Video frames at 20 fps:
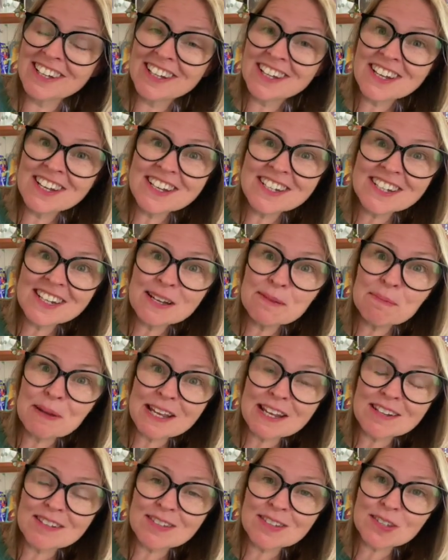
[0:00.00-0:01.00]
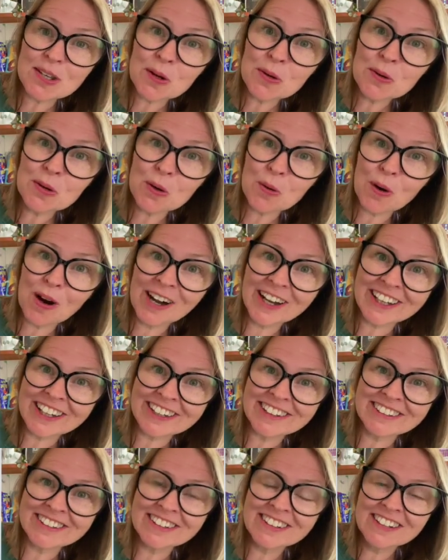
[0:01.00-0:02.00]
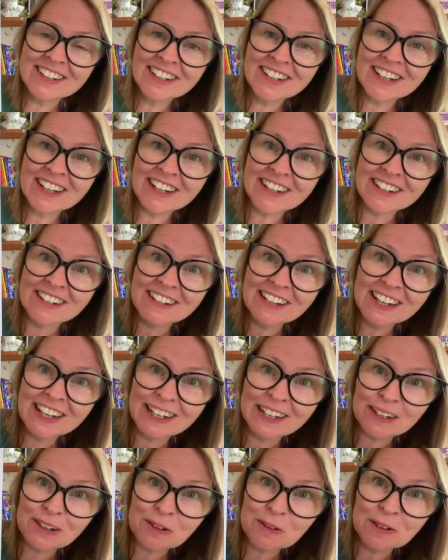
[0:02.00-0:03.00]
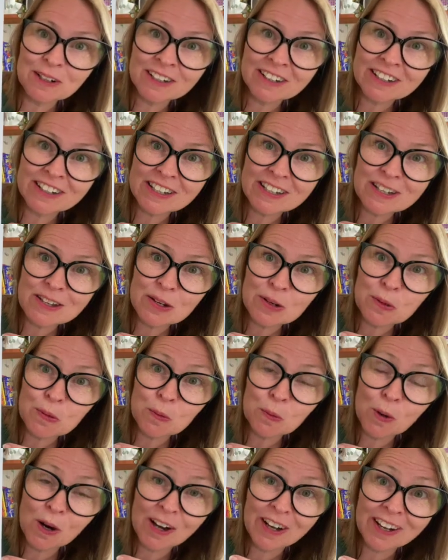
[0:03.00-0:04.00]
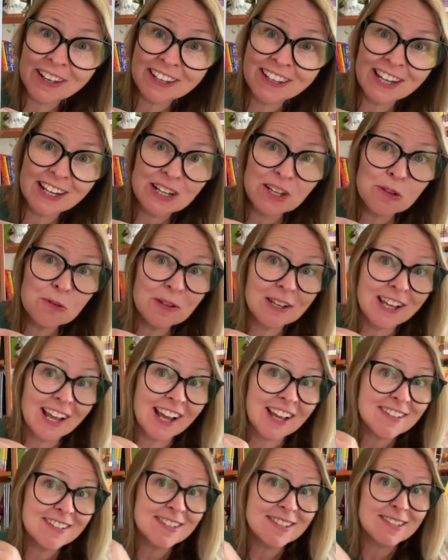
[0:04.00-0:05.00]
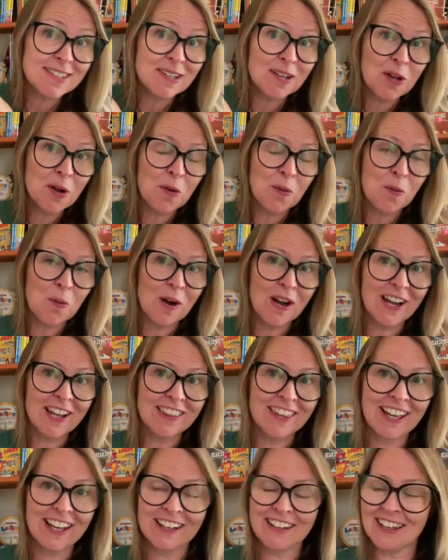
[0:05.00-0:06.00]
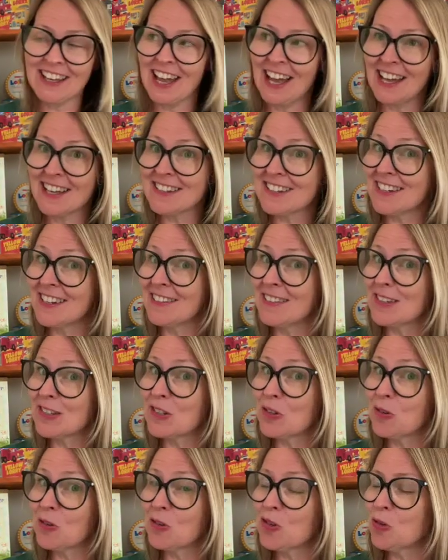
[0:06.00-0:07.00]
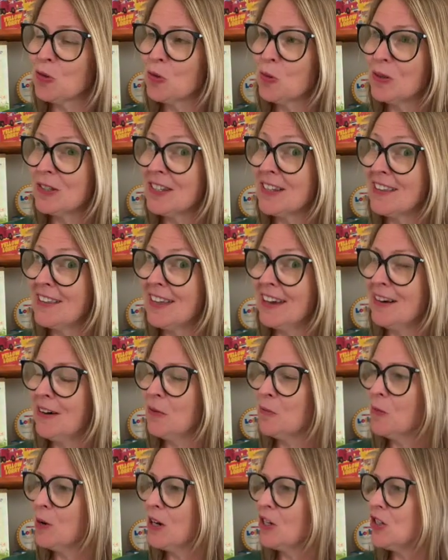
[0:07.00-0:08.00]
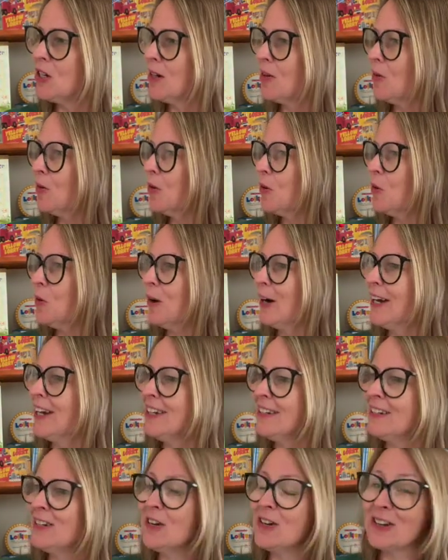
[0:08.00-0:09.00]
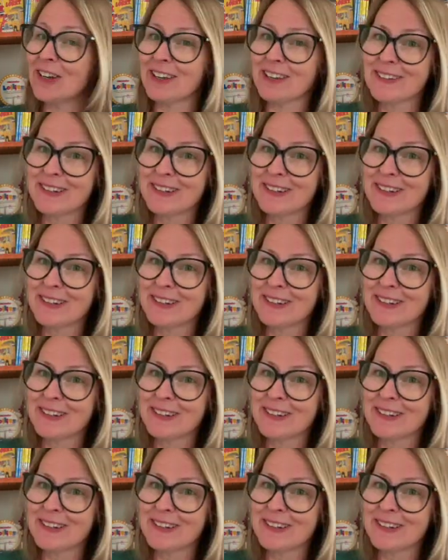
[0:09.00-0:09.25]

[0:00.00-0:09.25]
She'd been so quiet, and now I knew why. Can you guess why that cat in the sock drawer was in there and why she'd gone quiet? Look,